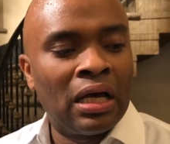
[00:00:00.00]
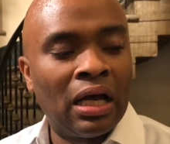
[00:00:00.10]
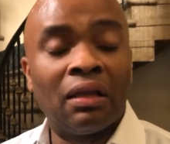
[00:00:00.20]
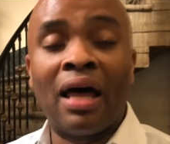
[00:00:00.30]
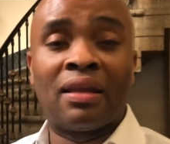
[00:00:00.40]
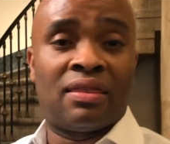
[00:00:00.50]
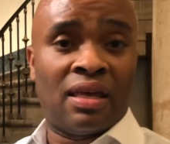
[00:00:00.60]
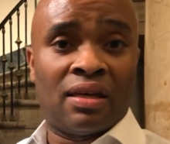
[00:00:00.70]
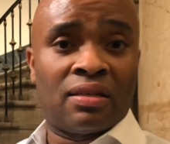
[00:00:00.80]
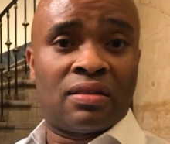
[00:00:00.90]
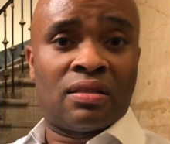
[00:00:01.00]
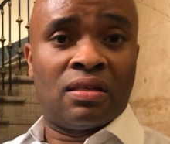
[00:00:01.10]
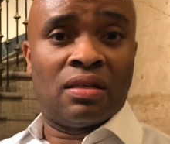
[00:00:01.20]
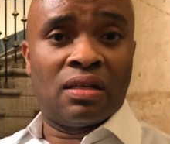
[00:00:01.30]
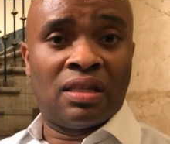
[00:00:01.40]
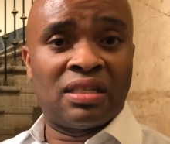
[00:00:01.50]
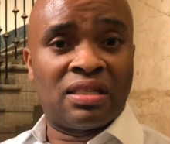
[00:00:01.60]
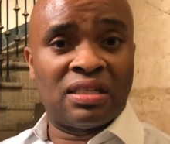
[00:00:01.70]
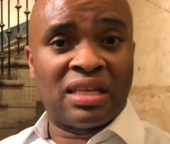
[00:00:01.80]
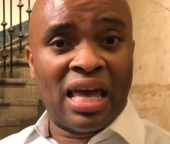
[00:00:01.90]
a lot of things. This
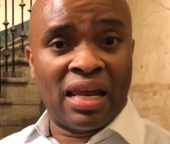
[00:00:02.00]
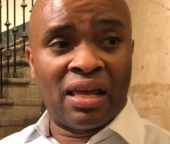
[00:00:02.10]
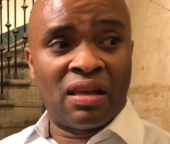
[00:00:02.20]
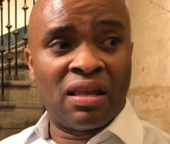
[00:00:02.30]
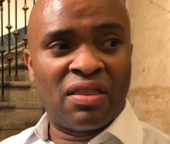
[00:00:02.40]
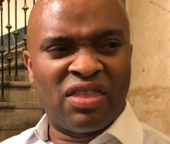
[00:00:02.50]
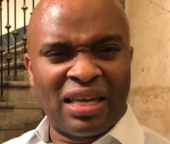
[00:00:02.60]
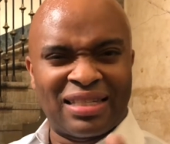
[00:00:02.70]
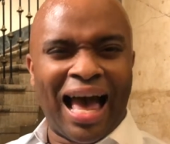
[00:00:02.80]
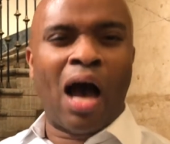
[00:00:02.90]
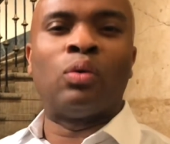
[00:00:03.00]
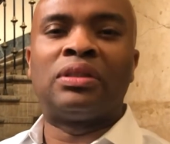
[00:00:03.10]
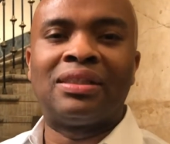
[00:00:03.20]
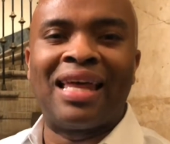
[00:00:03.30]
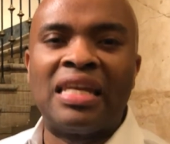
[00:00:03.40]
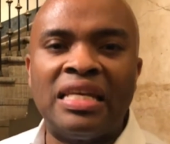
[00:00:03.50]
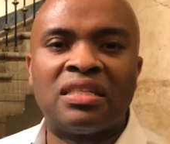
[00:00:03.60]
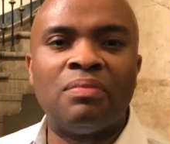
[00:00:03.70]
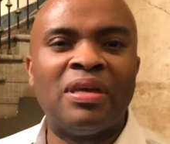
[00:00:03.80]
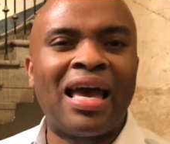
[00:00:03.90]
is getting things out that needs
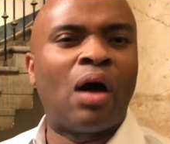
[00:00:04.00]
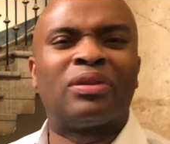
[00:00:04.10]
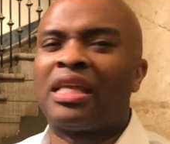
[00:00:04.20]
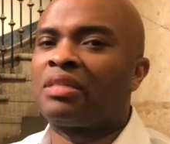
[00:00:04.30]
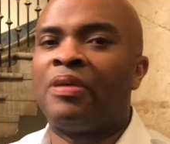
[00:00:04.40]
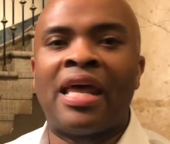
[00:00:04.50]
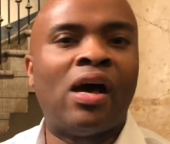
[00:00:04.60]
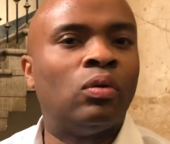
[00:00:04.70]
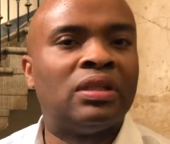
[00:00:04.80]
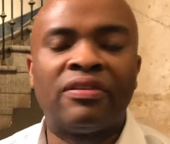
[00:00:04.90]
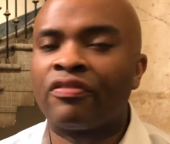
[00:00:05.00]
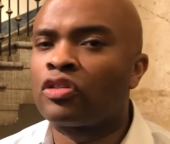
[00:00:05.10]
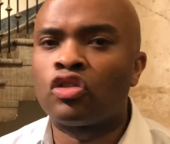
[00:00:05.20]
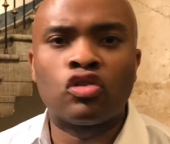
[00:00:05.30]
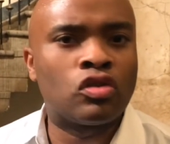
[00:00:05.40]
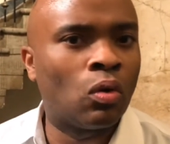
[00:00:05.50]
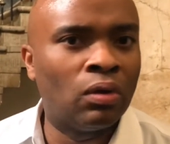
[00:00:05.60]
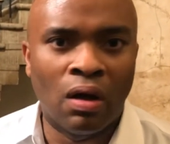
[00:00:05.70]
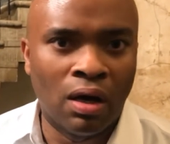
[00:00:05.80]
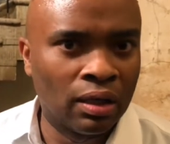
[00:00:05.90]
to be out, that's been held in for so
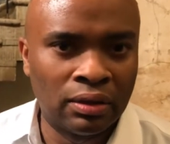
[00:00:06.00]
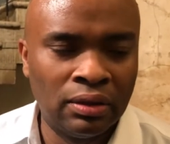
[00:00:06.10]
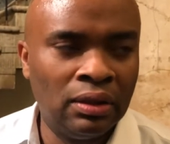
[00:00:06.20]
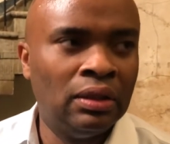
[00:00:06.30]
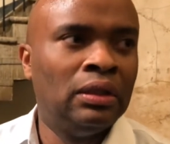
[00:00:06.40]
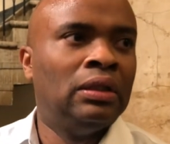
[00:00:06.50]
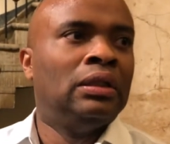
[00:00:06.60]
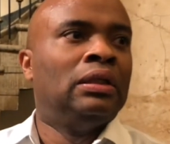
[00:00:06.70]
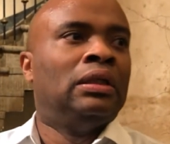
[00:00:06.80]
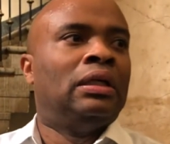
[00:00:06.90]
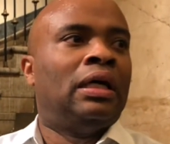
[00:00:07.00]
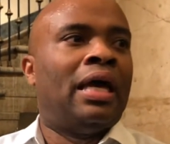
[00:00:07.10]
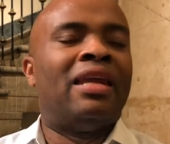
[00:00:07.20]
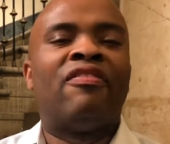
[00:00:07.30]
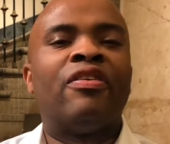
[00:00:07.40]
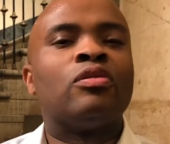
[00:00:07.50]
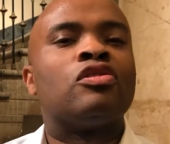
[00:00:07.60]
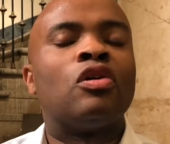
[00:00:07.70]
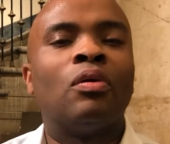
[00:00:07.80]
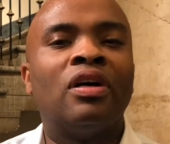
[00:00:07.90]
long. And it feels
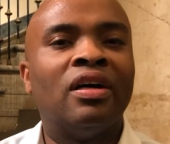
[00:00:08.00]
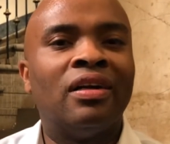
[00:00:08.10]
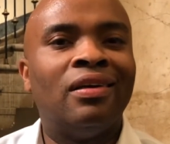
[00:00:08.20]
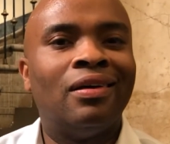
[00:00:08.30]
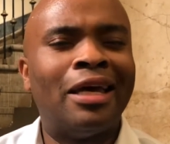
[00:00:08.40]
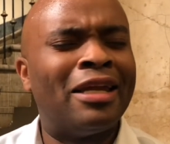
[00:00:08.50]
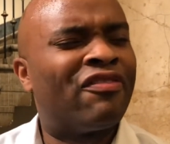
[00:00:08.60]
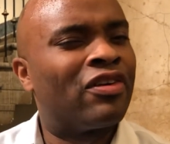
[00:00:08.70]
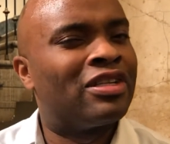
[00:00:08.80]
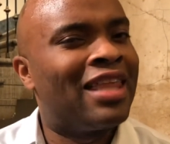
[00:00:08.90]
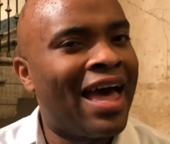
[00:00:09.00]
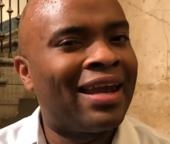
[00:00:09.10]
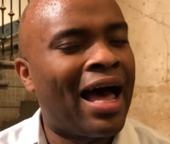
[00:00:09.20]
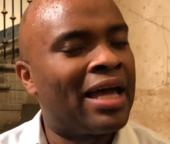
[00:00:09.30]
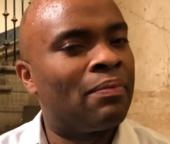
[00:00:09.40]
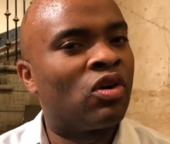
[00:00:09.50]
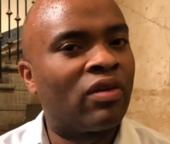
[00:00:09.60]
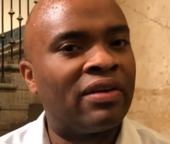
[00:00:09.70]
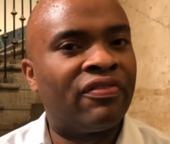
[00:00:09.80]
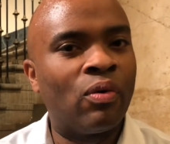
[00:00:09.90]
so good. And for that, I am
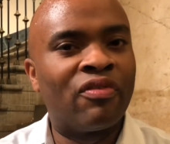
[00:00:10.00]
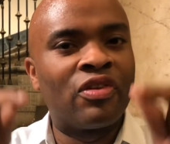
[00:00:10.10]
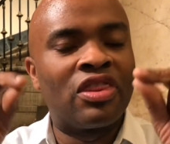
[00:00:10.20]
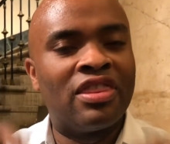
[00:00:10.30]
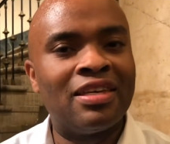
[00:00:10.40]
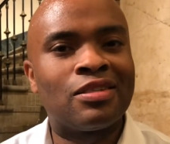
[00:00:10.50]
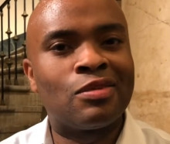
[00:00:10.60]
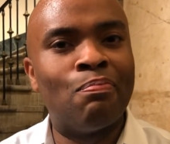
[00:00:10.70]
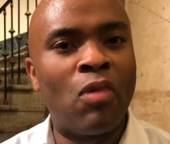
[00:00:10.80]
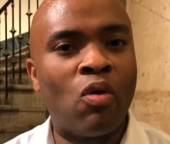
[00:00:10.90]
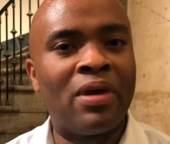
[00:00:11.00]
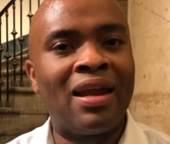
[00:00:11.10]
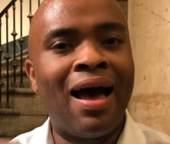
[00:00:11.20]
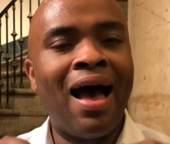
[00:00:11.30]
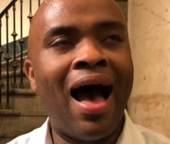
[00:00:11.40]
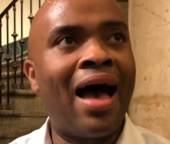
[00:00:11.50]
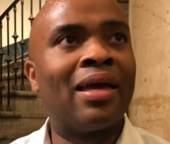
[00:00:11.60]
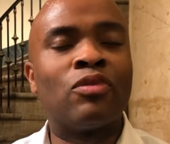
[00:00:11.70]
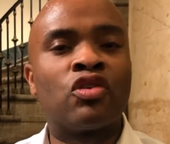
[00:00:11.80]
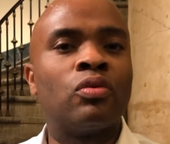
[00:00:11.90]
grateful. For this moment, I
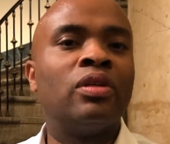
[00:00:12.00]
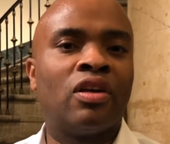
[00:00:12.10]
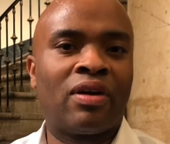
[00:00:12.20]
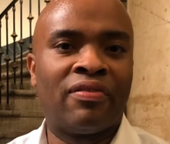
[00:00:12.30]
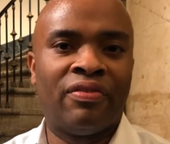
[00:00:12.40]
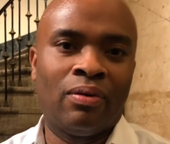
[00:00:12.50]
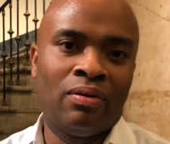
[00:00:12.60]
am truly grateful.